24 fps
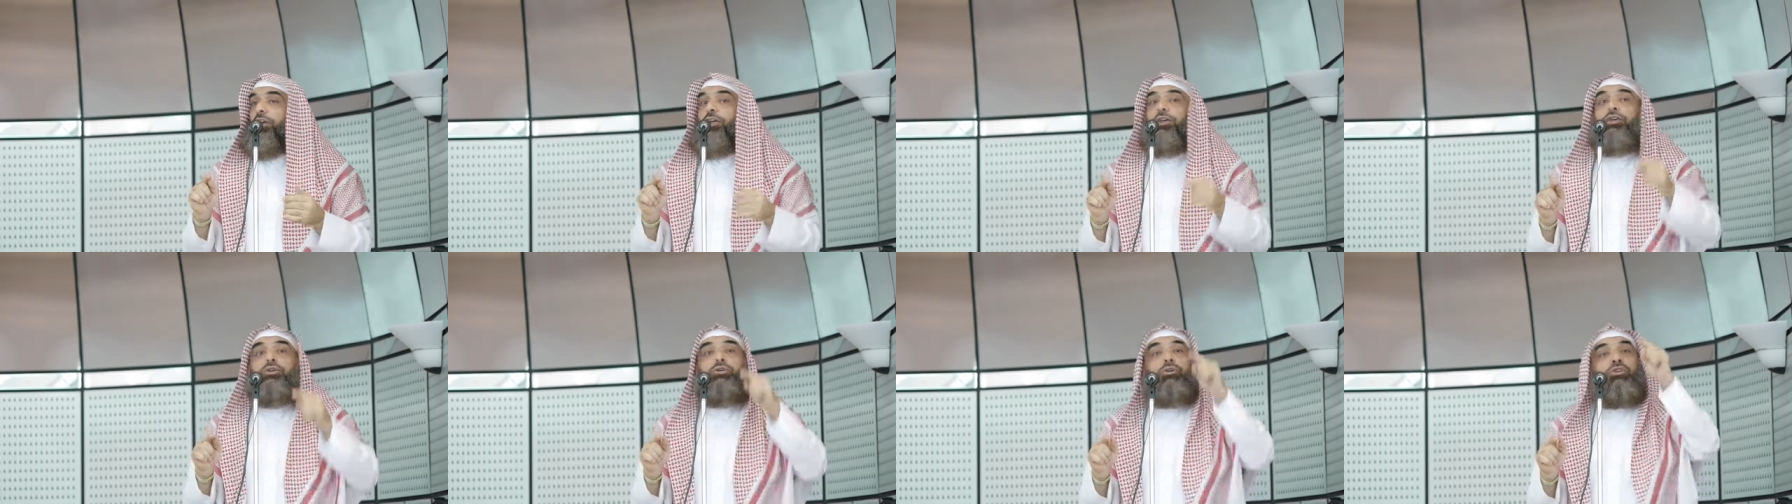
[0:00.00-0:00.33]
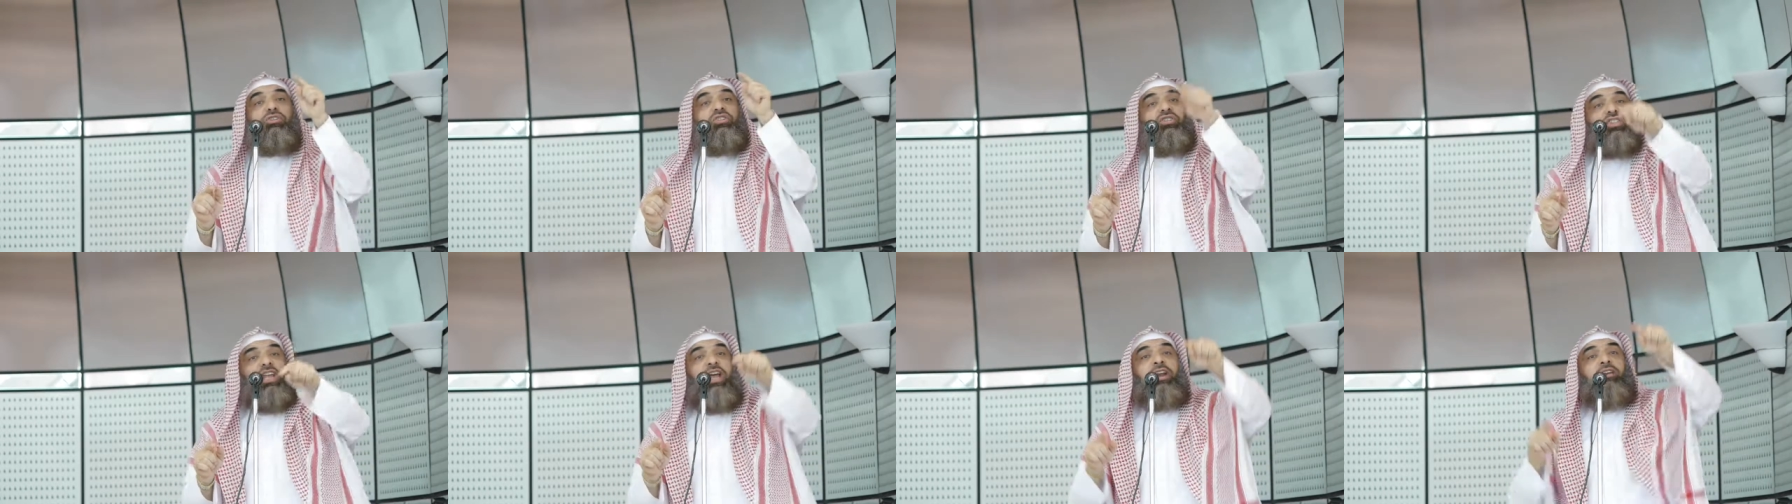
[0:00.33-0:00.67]
Your
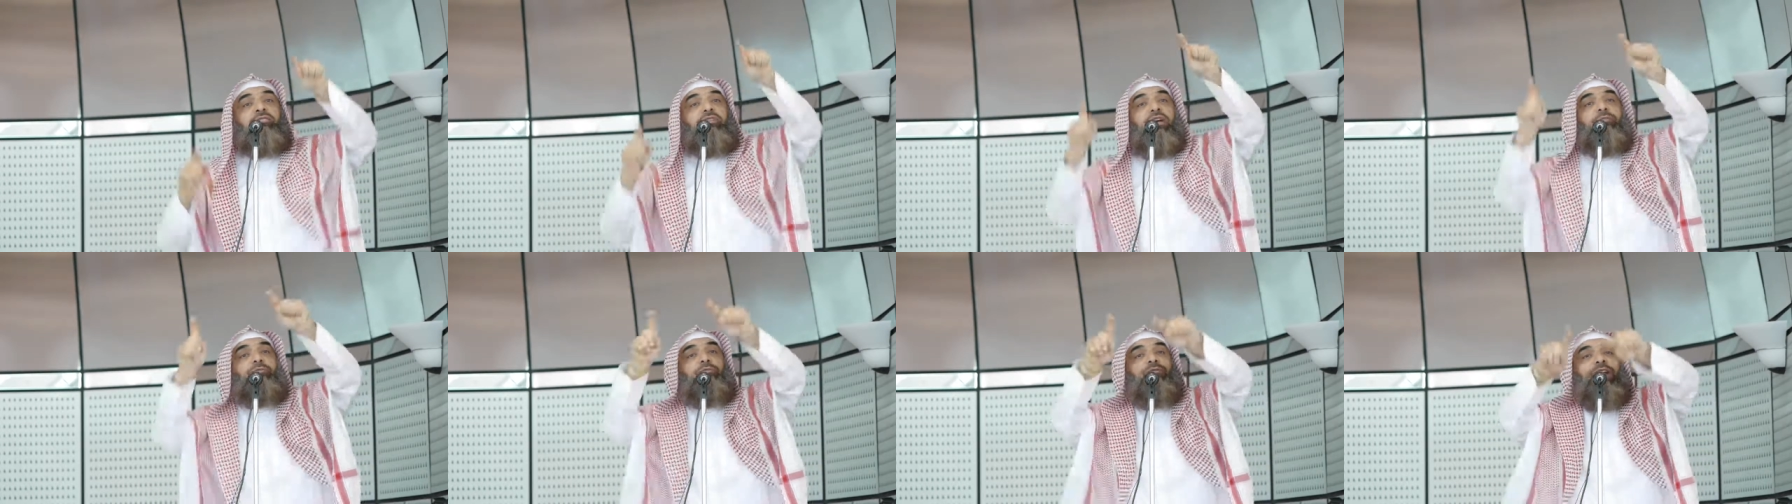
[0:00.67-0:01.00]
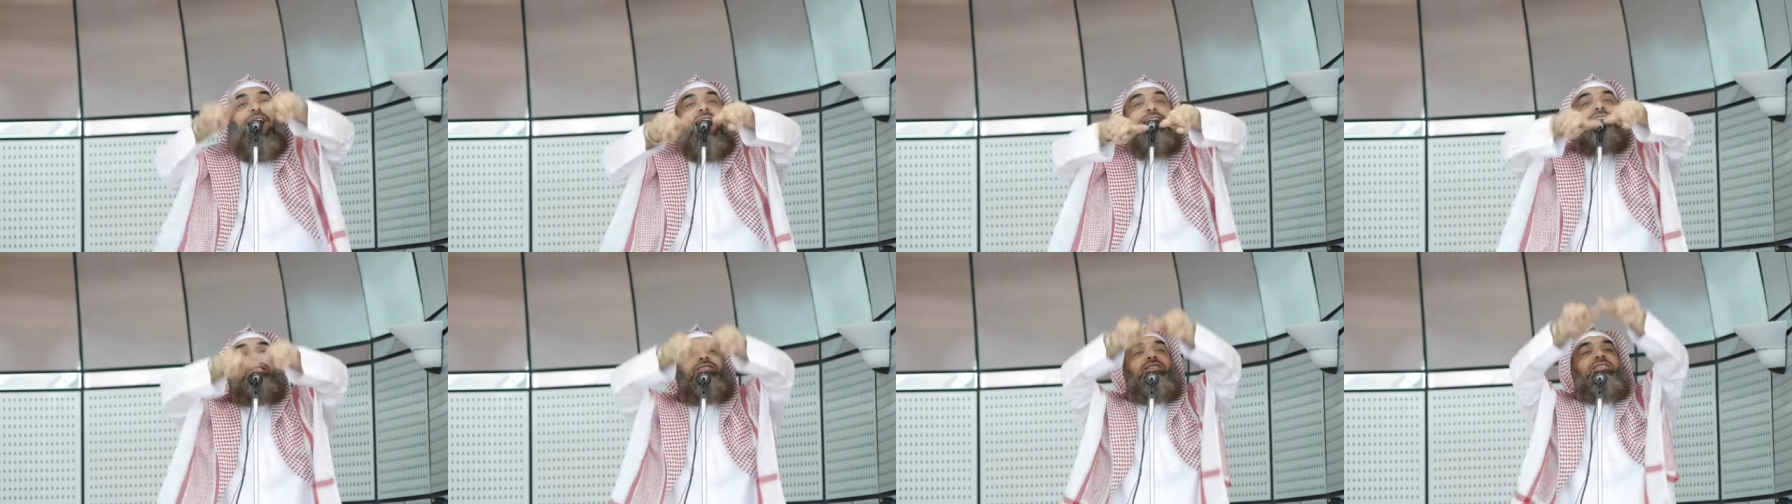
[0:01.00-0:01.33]
sin
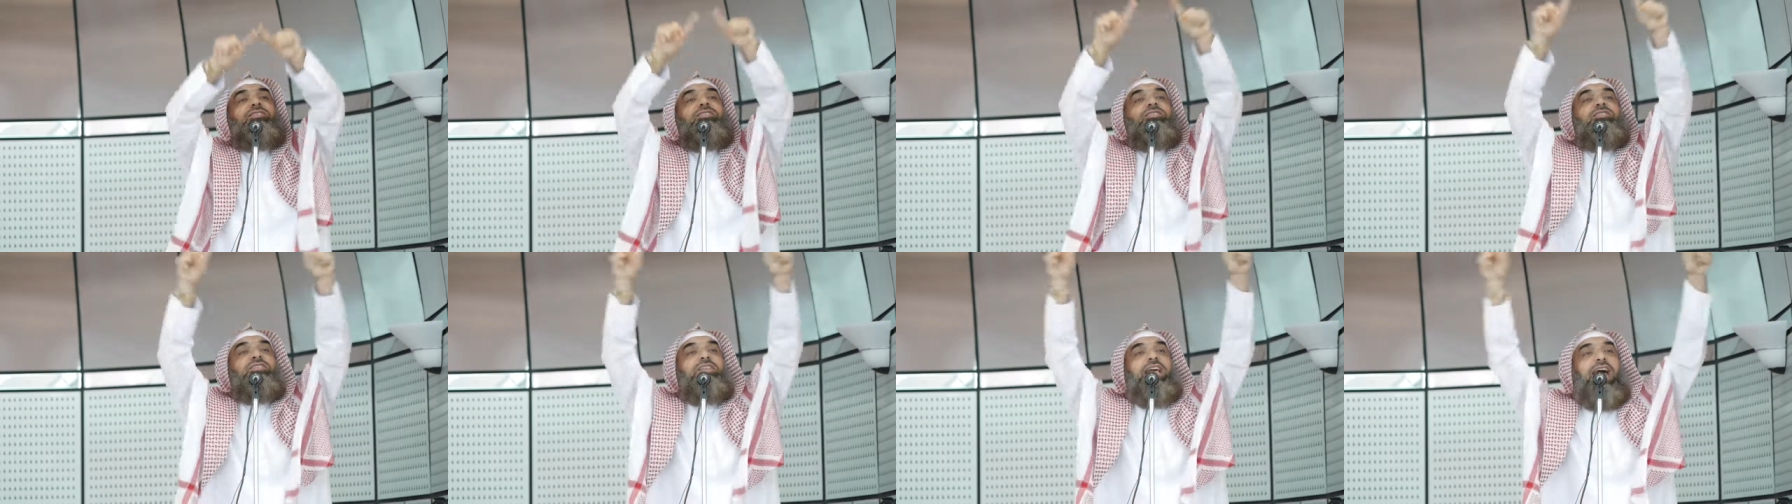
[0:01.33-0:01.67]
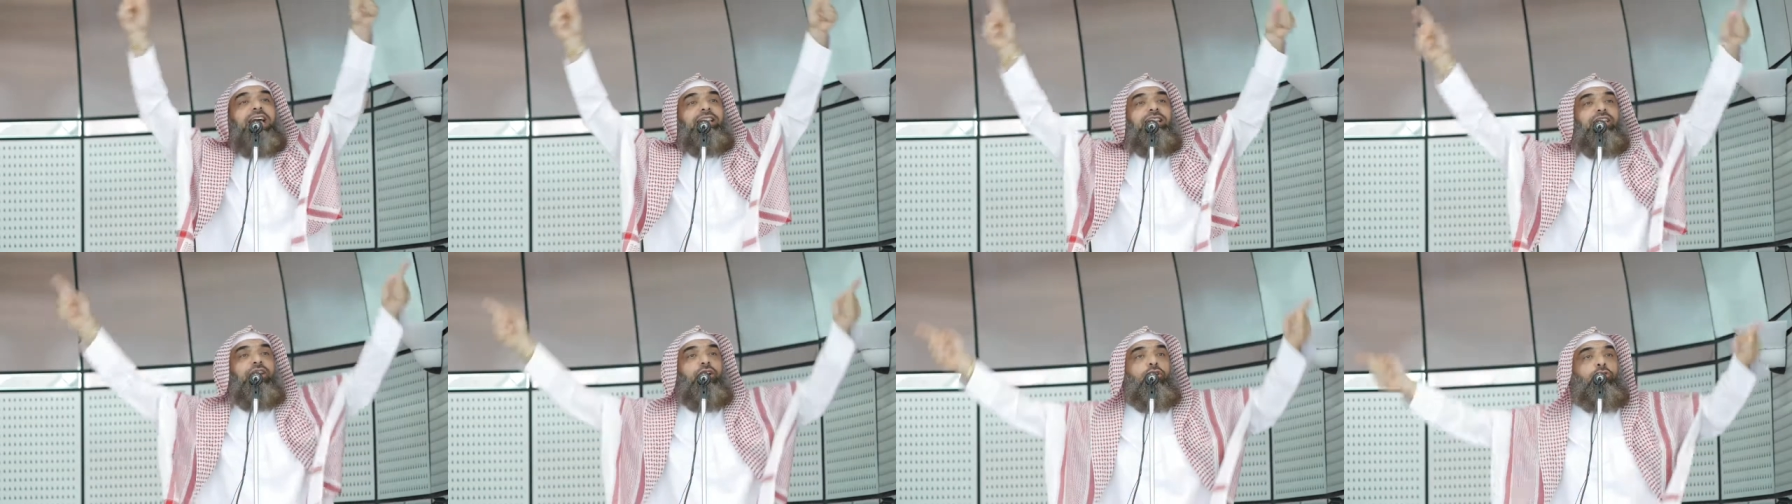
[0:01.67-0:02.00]
reflects
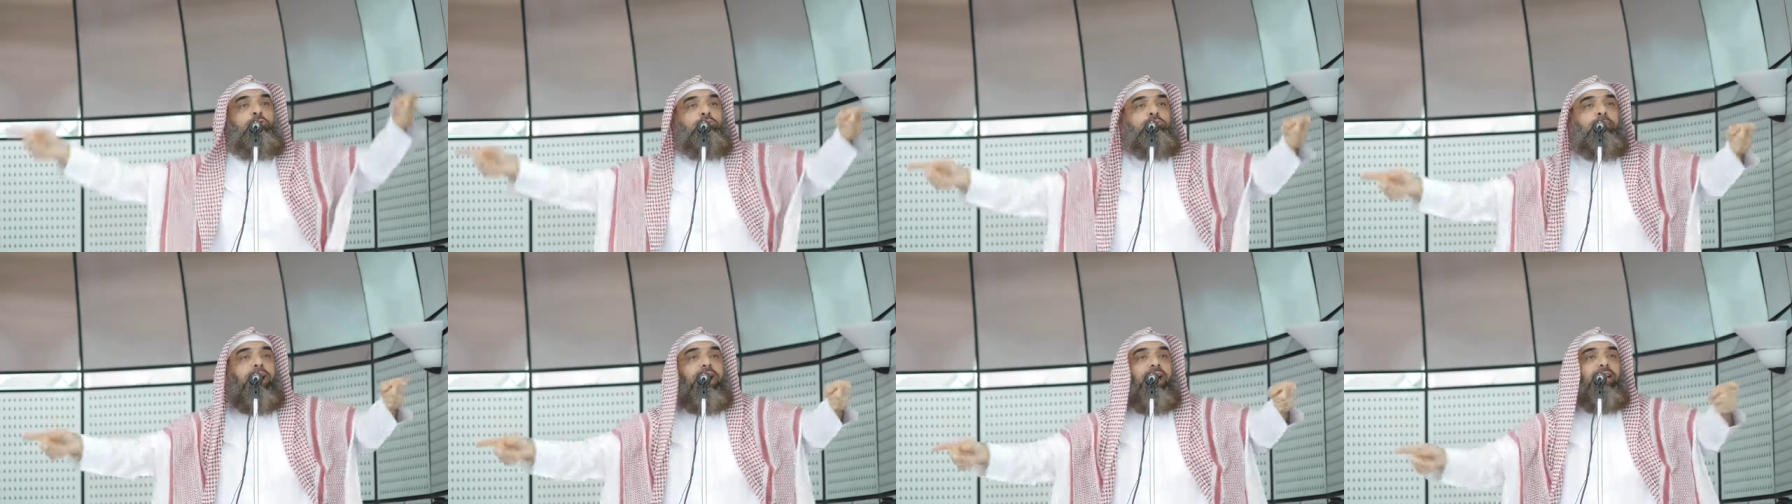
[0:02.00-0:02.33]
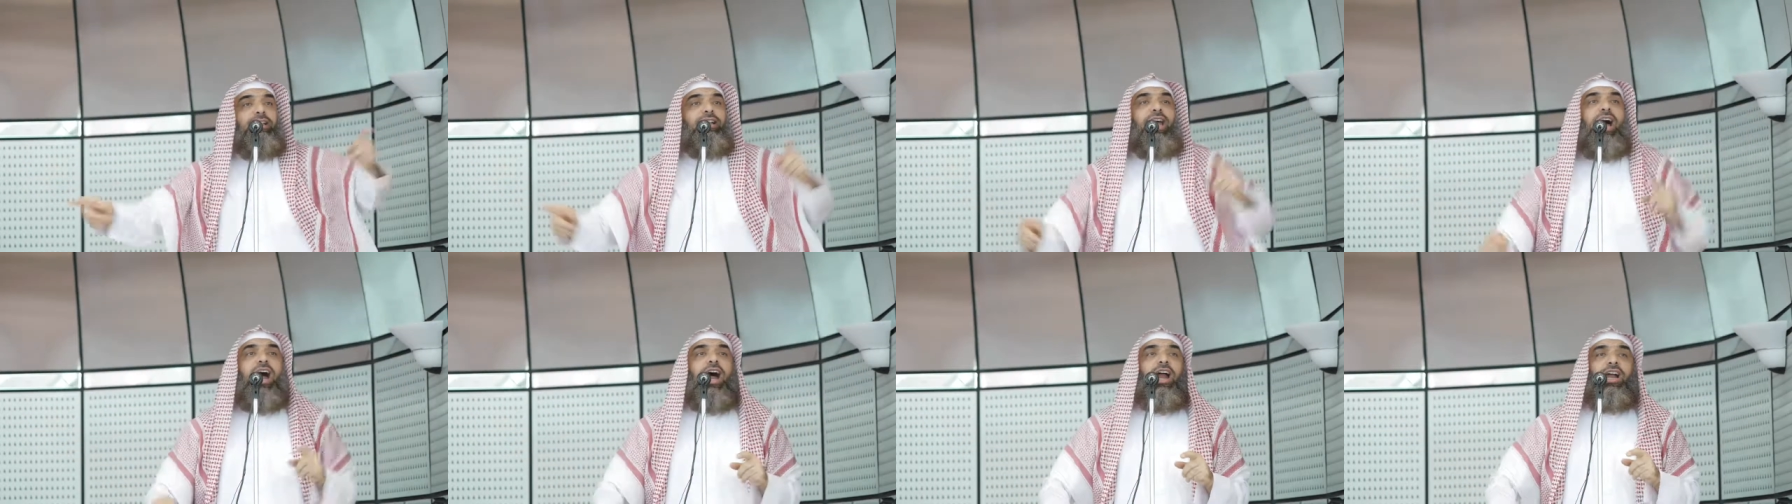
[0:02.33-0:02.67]
at the ummah at
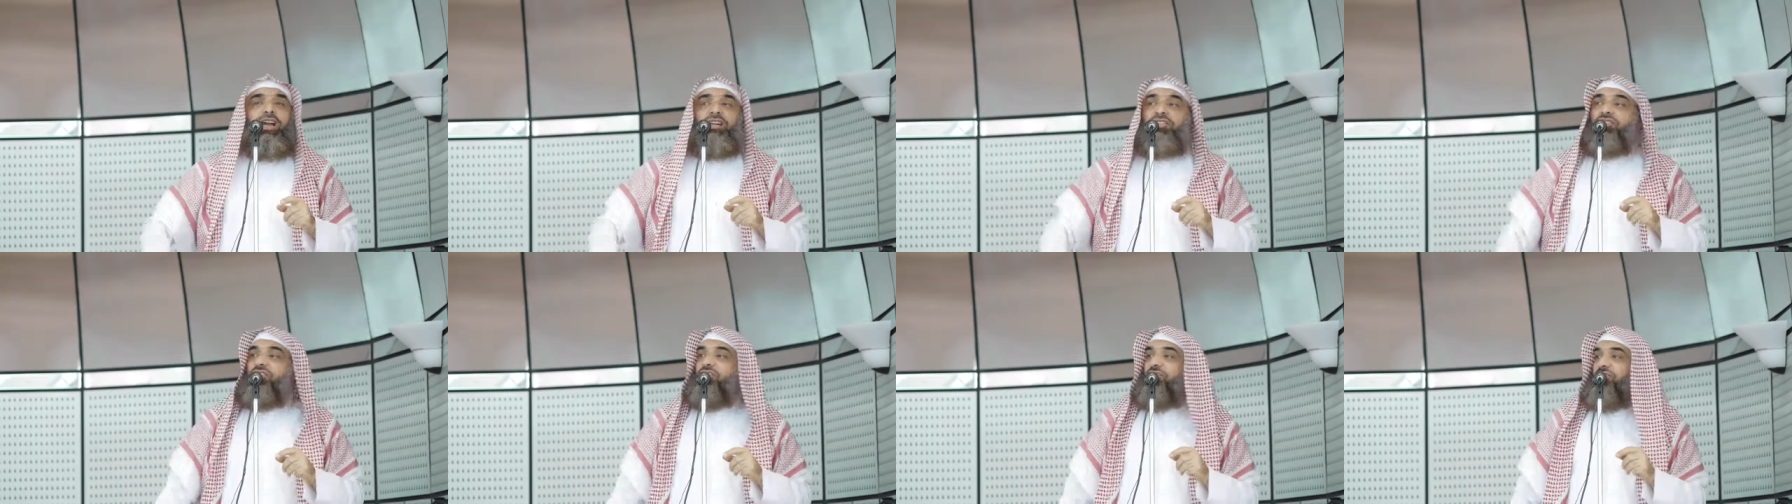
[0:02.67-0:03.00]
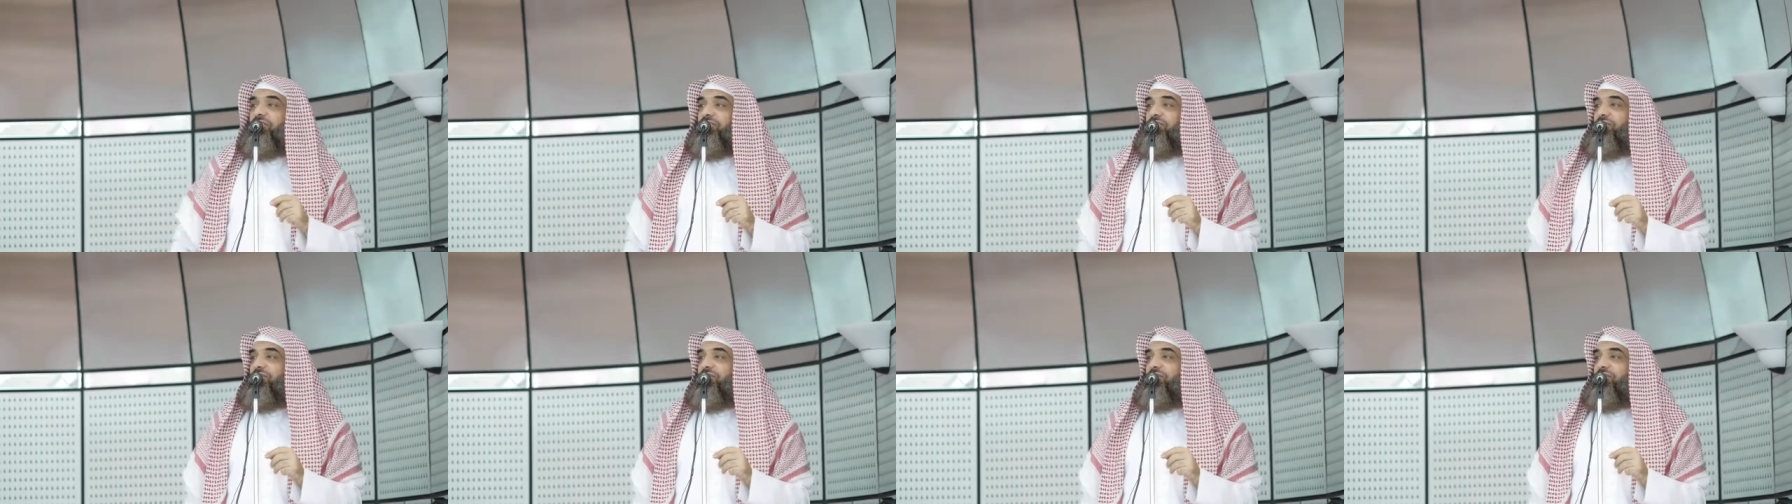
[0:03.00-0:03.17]
large.